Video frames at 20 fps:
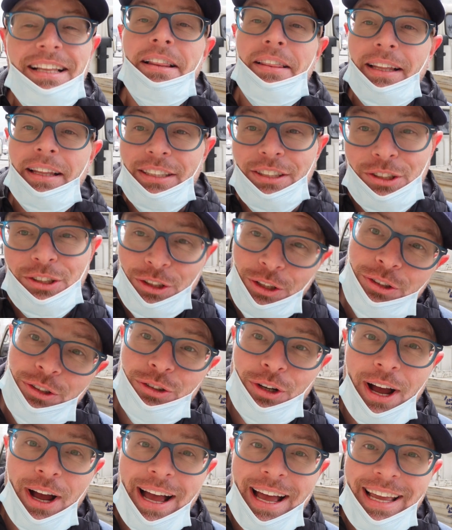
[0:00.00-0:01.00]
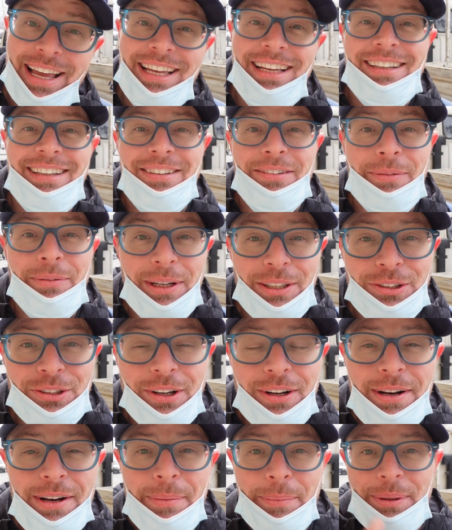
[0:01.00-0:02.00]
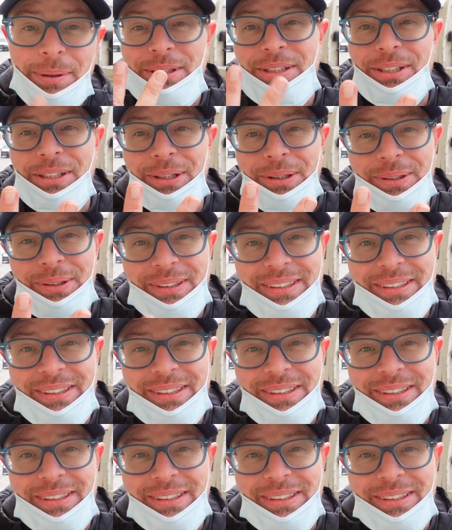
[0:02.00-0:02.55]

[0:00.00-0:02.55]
Let's try restaurant number 2.